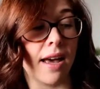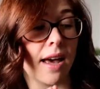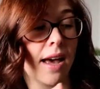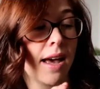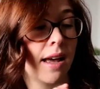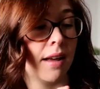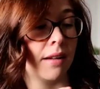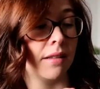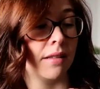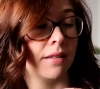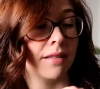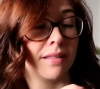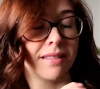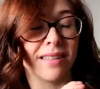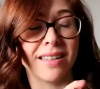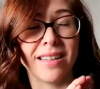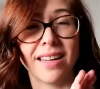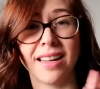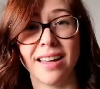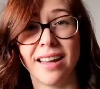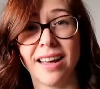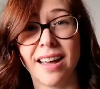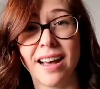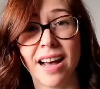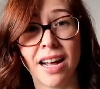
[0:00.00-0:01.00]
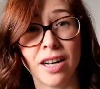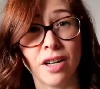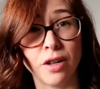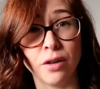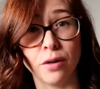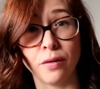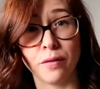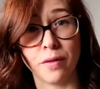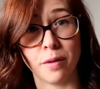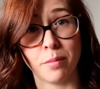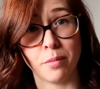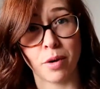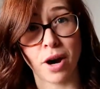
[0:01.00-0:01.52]
And I
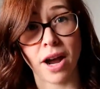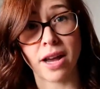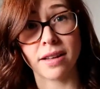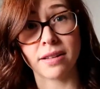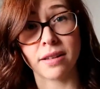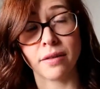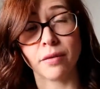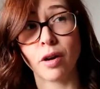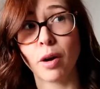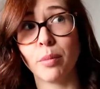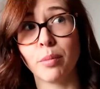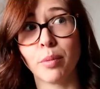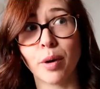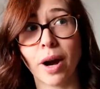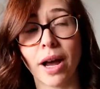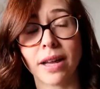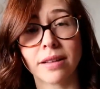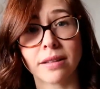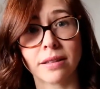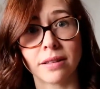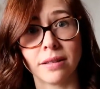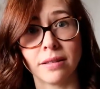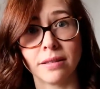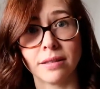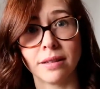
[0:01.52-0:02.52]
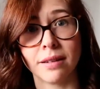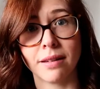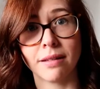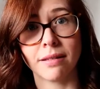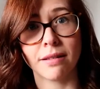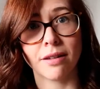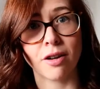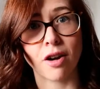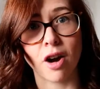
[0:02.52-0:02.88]
love the brass. I've got brass and